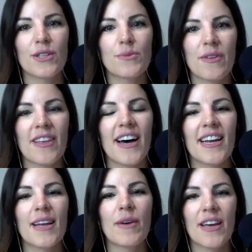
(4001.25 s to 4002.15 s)
words with that.
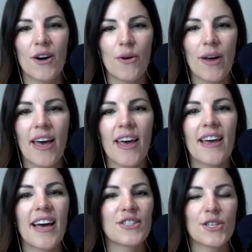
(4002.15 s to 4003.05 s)
And I'm like,
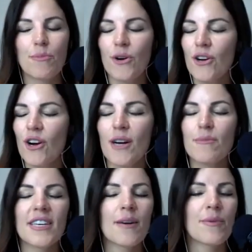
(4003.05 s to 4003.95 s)
okay. And she put her
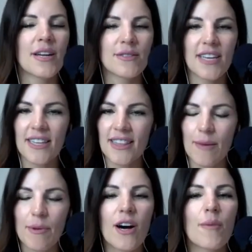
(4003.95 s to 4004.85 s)
arms up, and I was like, let
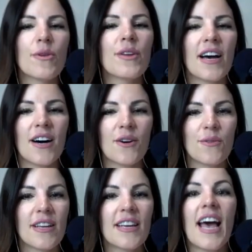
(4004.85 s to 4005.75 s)
me calm you
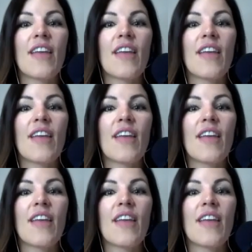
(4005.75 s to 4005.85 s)
down.